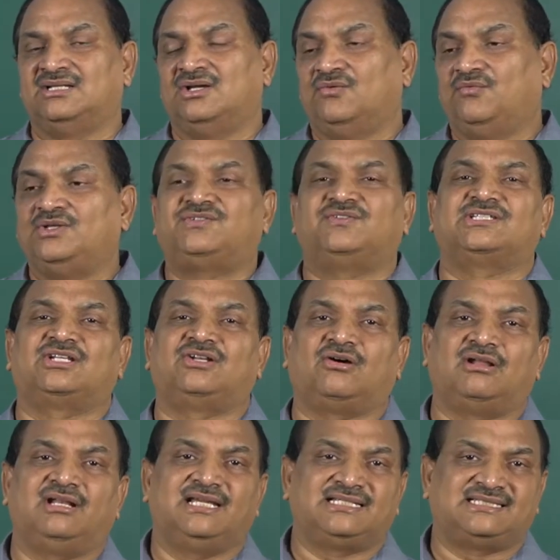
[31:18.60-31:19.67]
which was
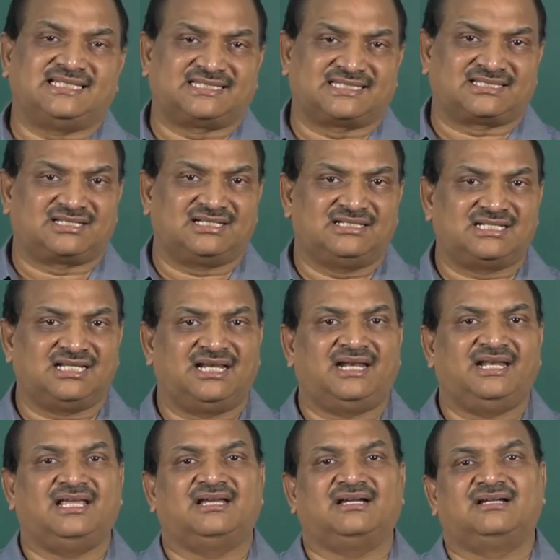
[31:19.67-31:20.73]
non-existent
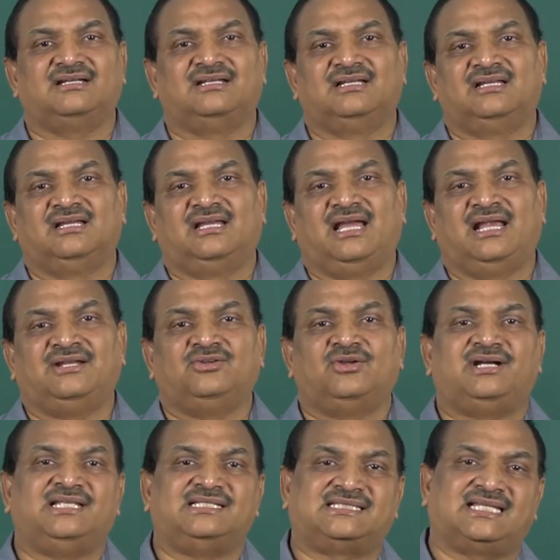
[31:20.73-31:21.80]
earlier, and you're
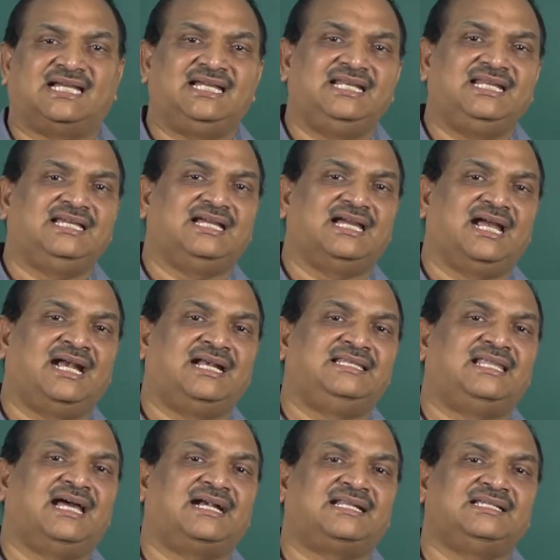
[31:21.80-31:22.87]
designing, and
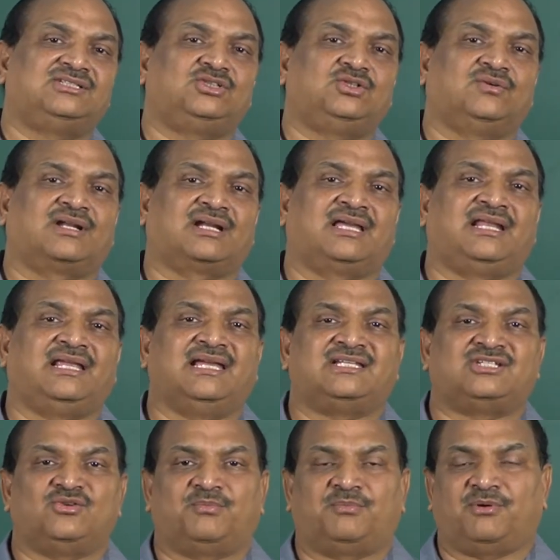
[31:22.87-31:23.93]
that is your
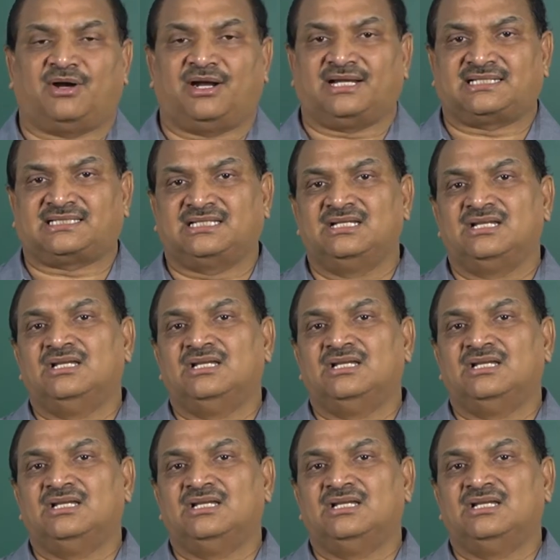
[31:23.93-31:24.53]
creative products.